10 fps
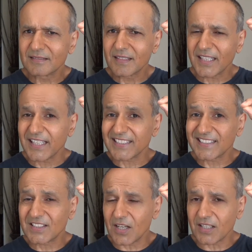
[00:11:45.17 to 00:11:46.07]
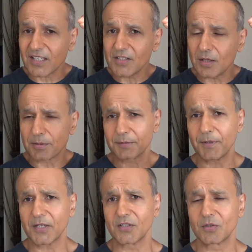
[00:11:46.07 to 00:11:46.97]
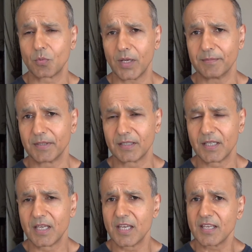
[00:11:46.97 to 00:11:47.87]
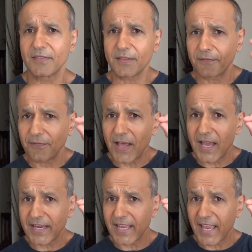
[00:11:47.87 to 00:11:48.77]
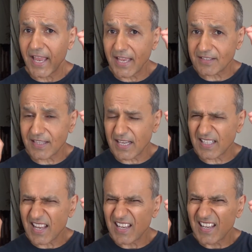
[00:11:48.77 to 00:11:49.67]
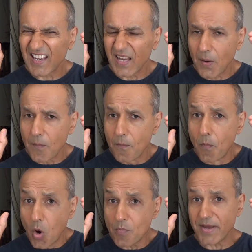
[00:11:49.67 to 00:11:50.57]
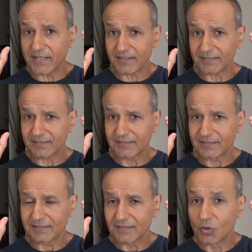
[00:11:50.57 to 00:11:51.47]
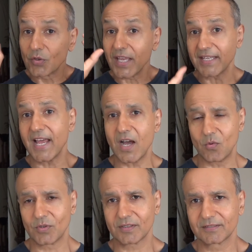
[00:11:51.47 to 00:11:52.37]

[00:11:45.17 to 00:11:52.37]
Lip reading: and gets stuck in the spider's web. If the fly has that moment to get out,